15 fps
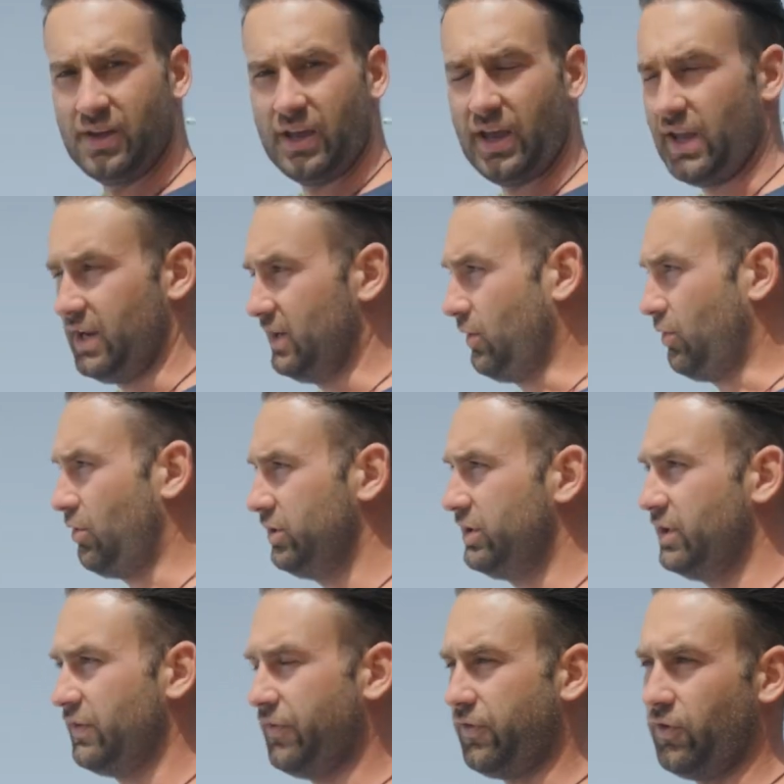and all
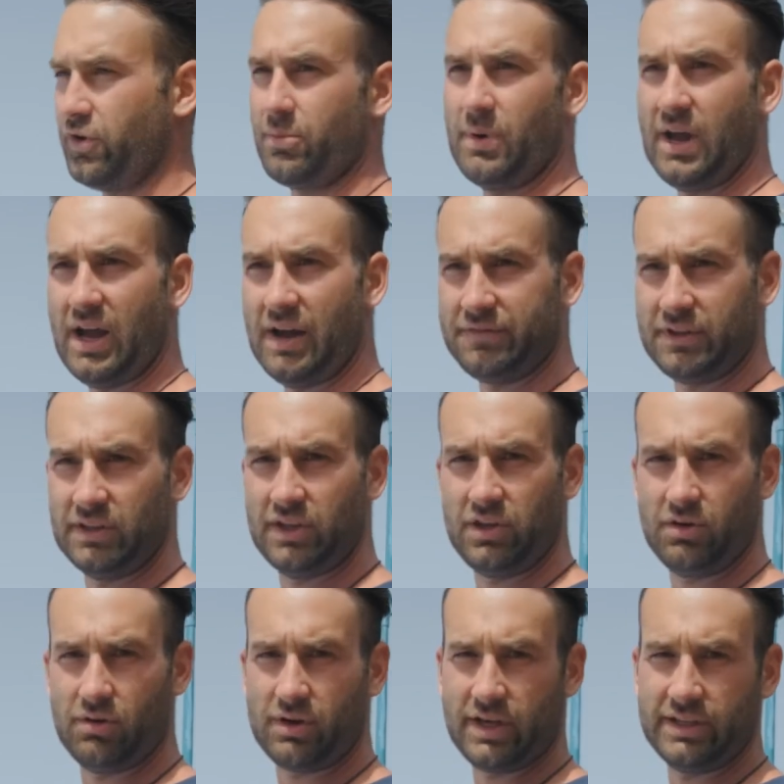the forma after the
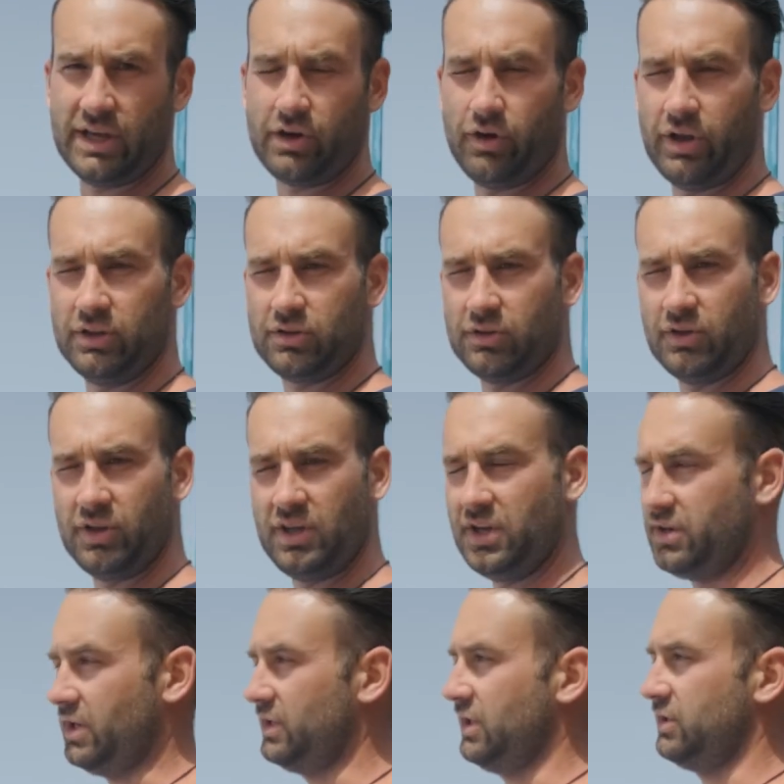yoga. They're going to the
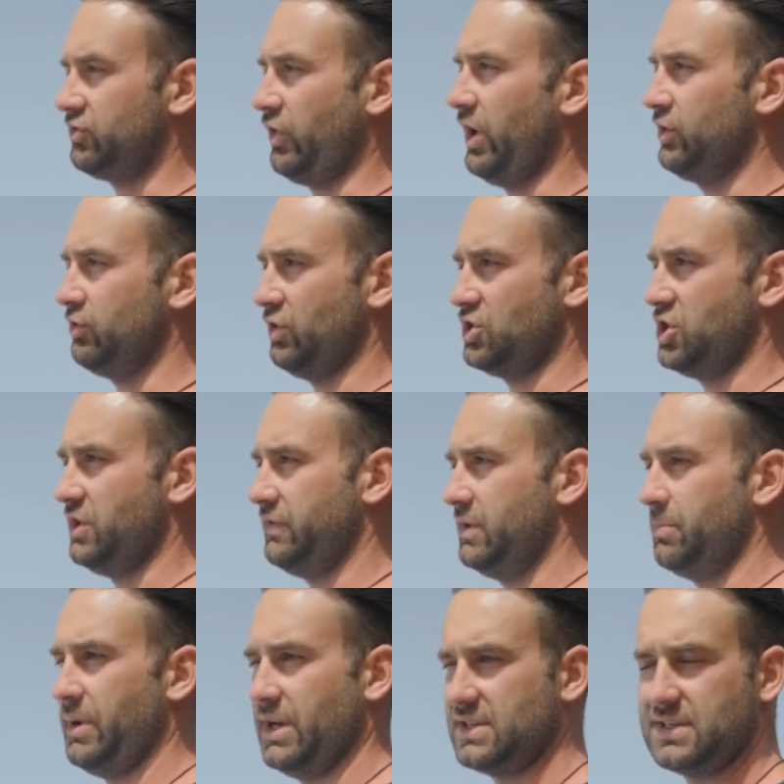here and they're trying to achieve
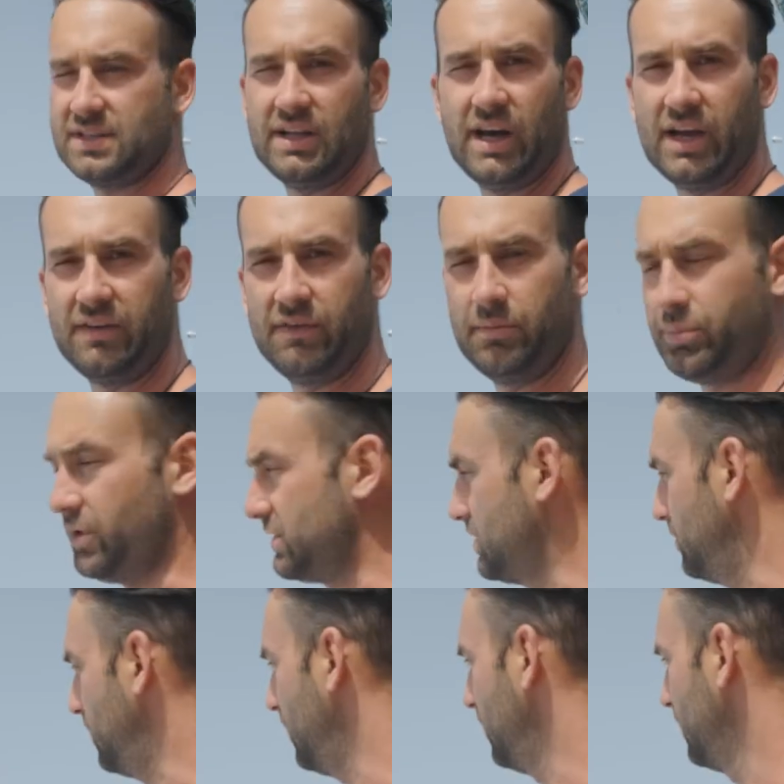the best dive
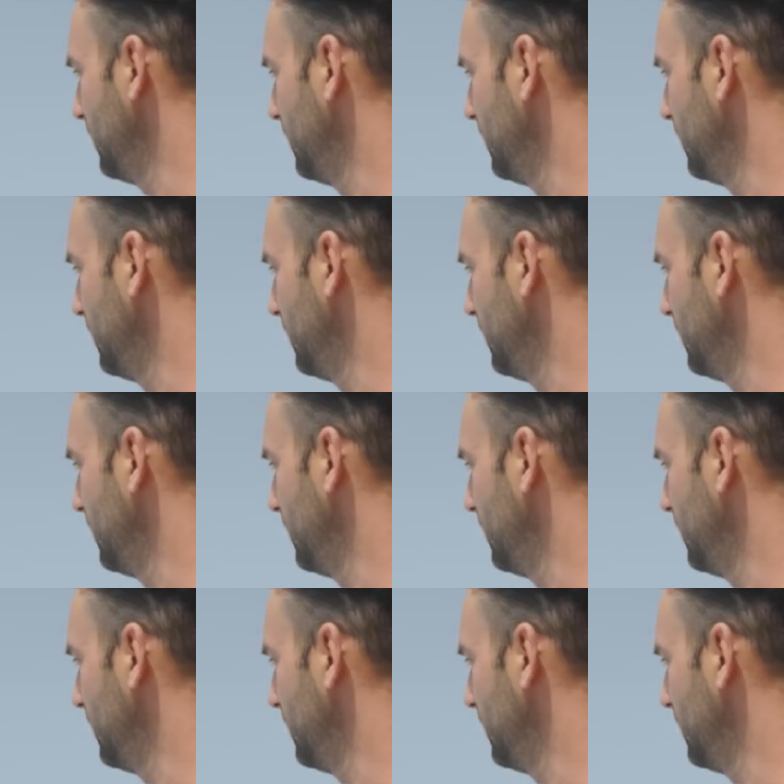possible.